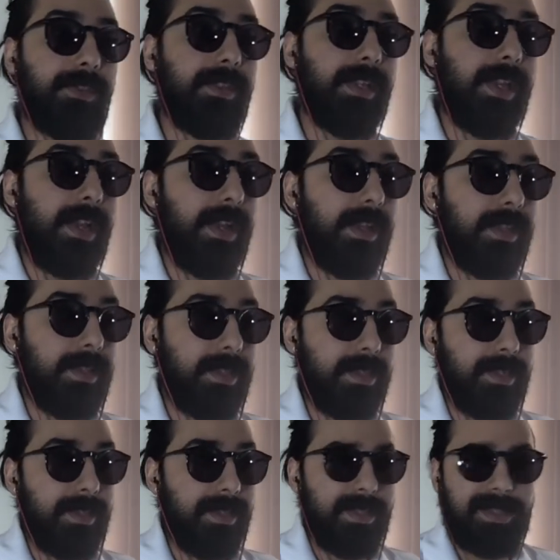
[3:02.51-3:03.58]
Uh, the
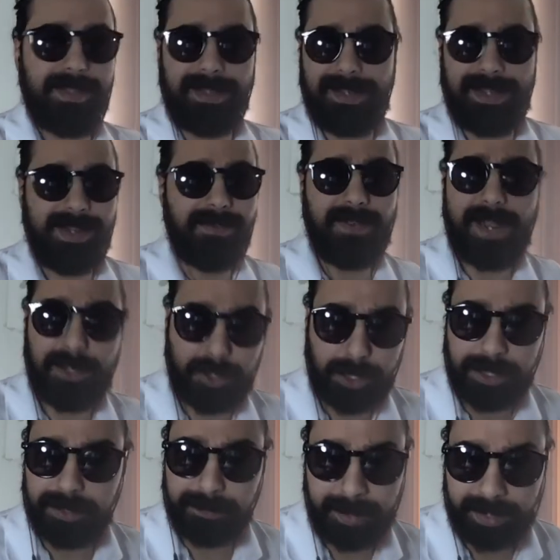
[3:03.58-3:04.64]
the convention
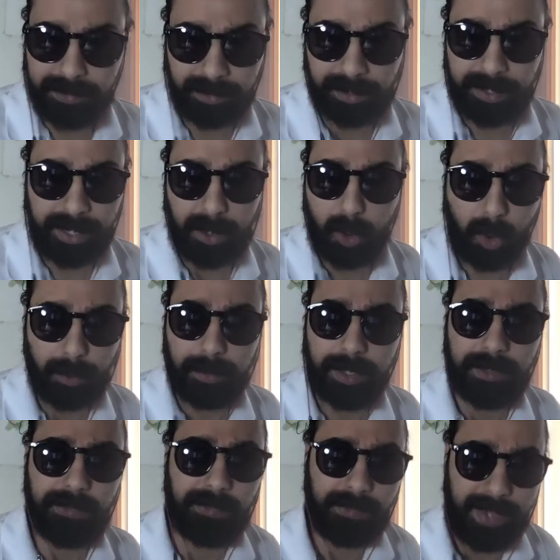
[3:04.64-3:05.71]
is basically a corporate
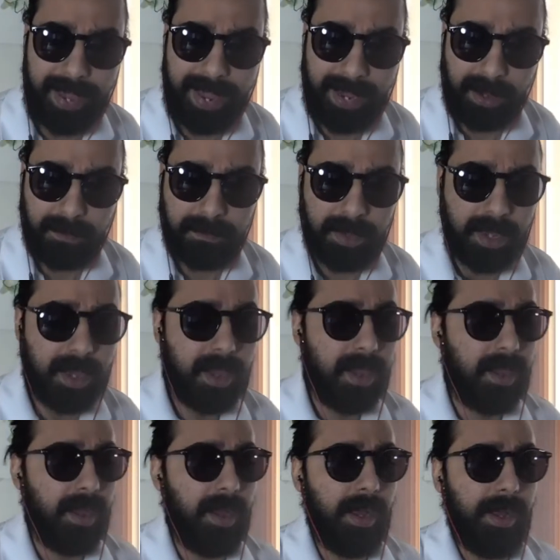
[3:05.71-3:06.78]
scam,
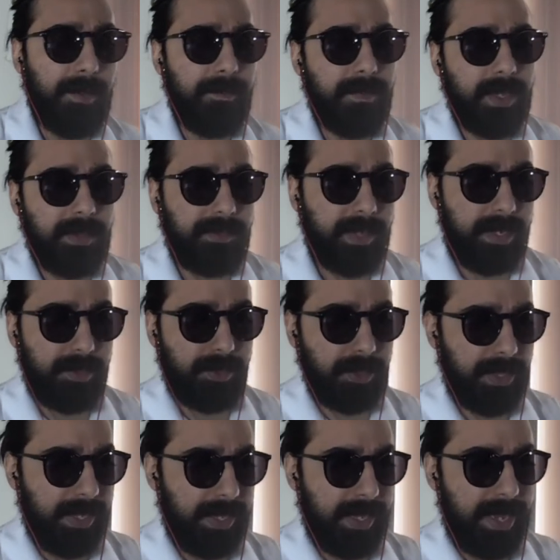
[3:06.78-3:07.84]
um,
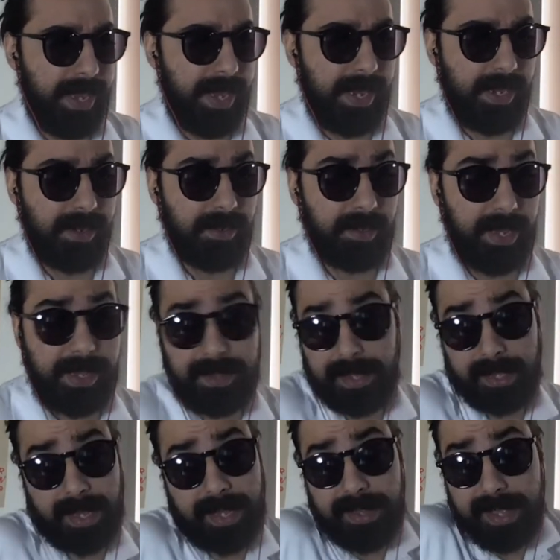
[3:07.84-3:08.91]
essentially, and and that
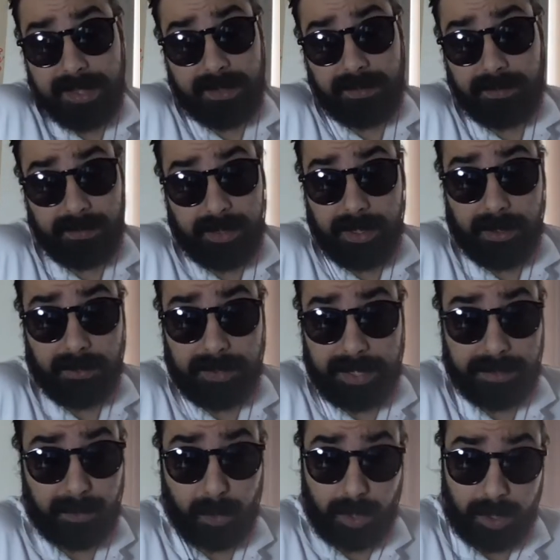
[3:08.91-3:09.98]
and that's you know
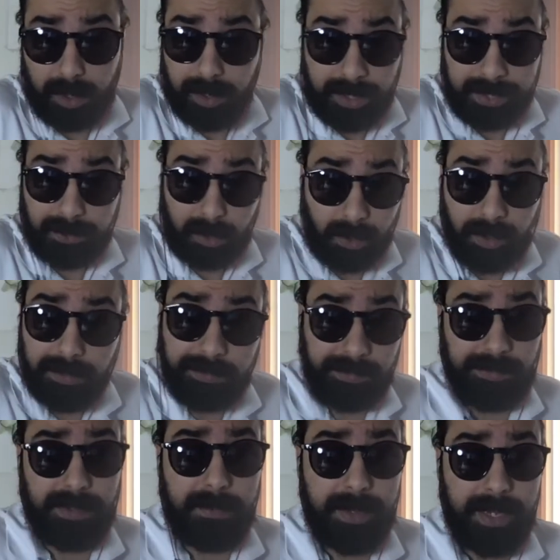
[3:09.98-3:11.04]
that's where our electoral
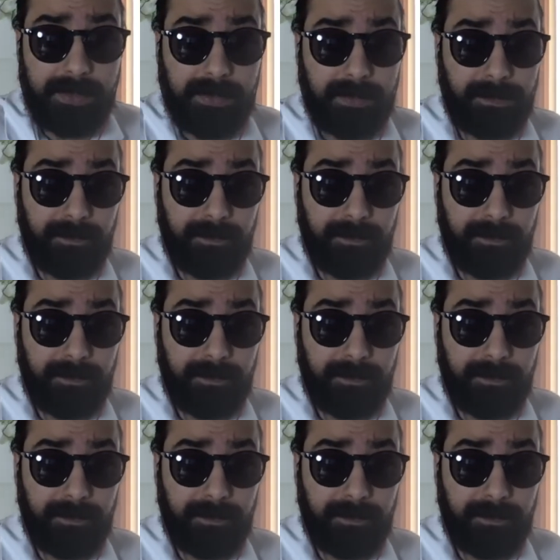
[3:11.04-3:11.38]
system is.